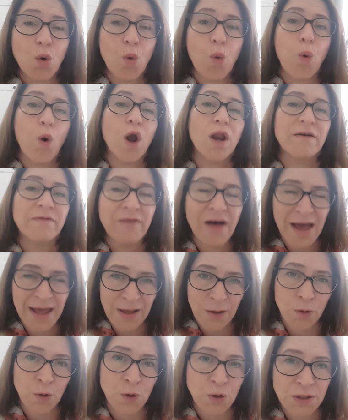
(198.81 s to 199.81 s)

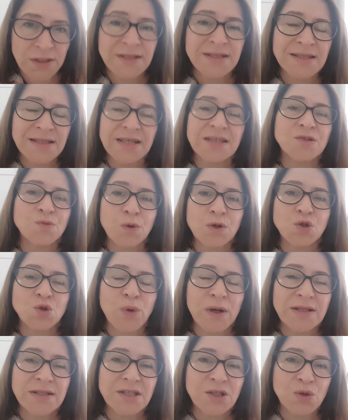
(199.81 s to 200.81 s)
qualifying orders,
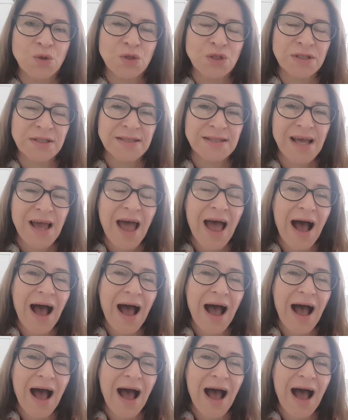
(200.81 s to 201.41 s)
6120 orders,